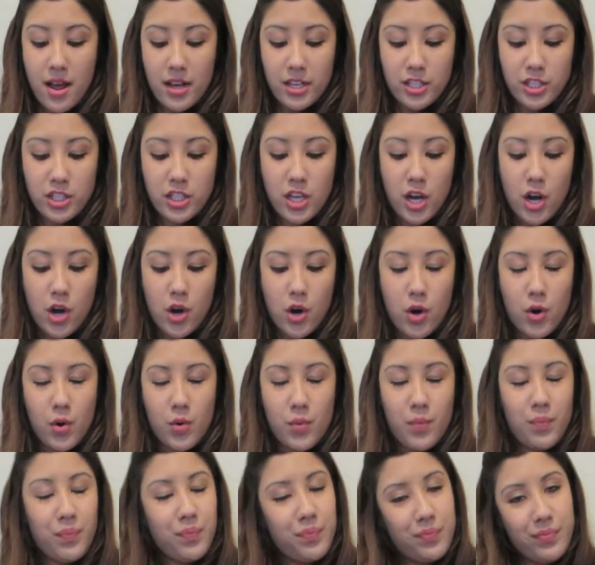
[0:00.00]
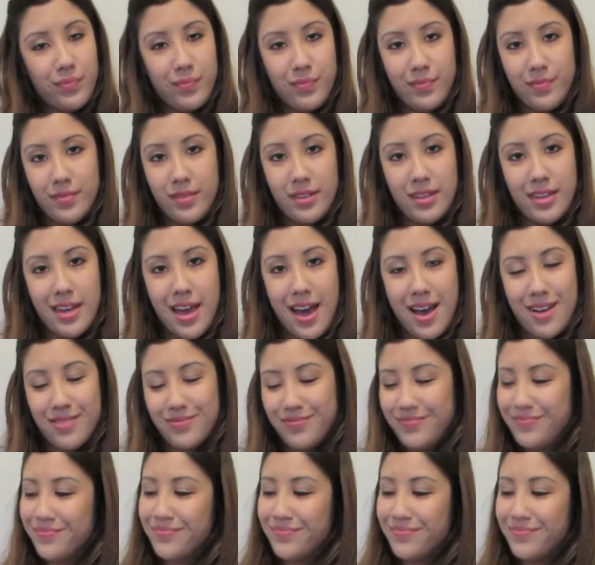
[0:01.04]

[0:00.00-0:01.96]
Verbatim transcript: So yeah.